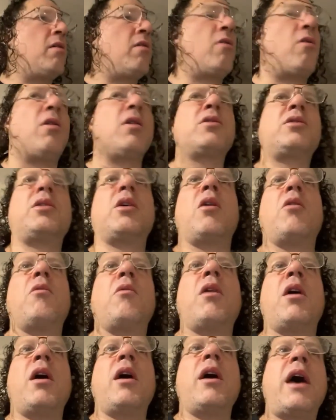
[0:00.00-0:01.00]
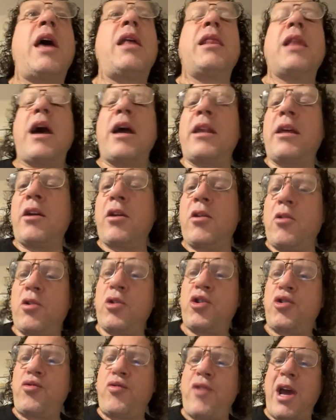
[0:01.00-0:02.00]
Also headlining in
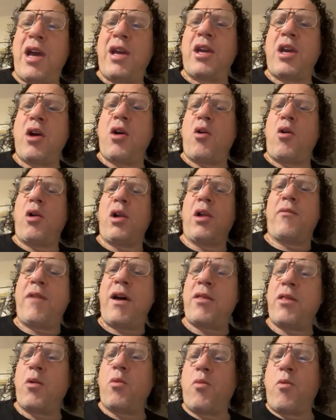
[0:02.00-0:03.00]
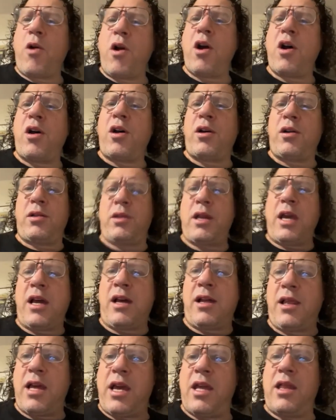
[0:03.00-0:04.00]
Australia, all around the world,
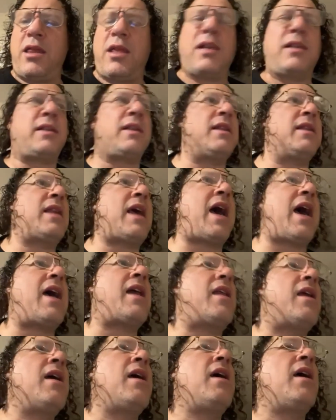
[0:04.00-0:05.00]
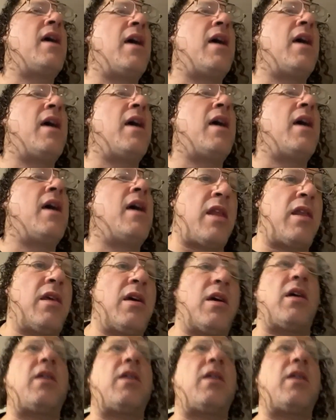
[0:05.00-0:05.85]
England, this and that. And